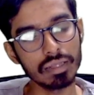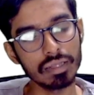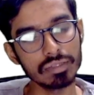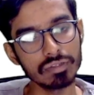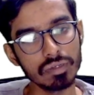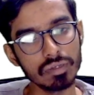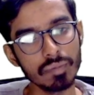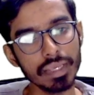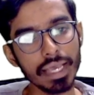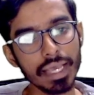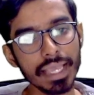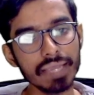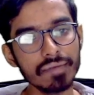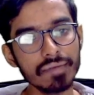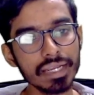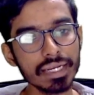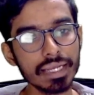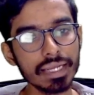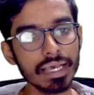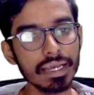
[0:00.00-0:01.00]
It will be I
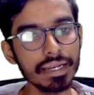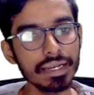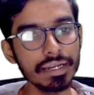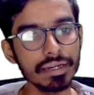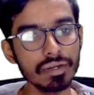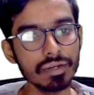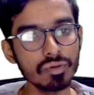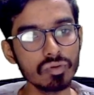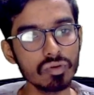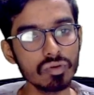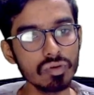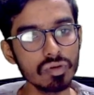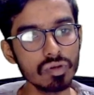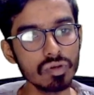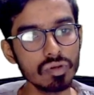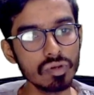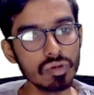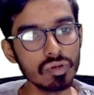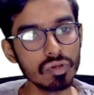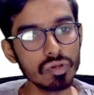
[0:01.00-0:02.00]
vector into,
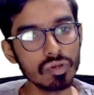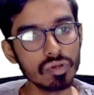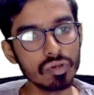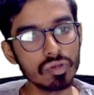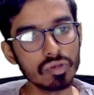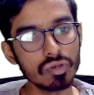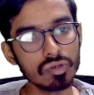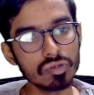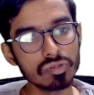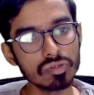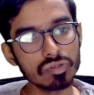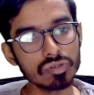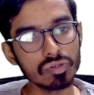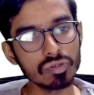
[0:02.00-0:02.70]
so